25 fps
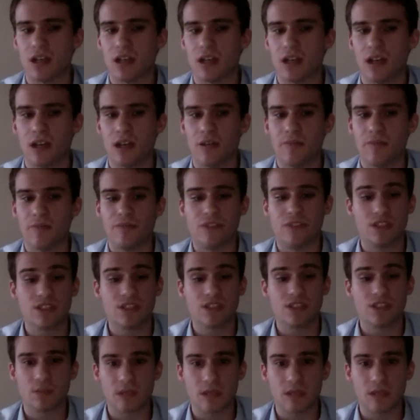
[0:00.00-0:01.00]
It needs
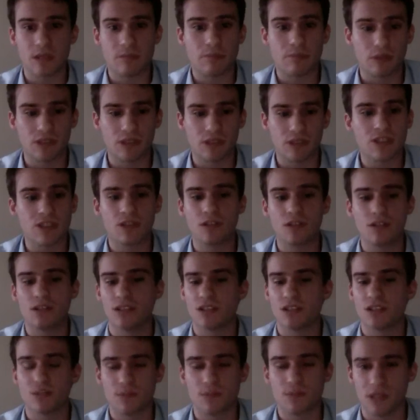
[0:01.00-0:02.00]
to be political, it
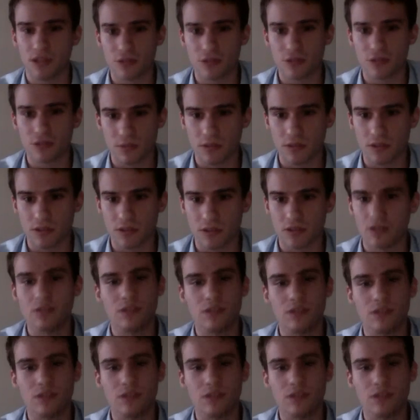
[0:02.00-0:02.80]
needs to be instrumental,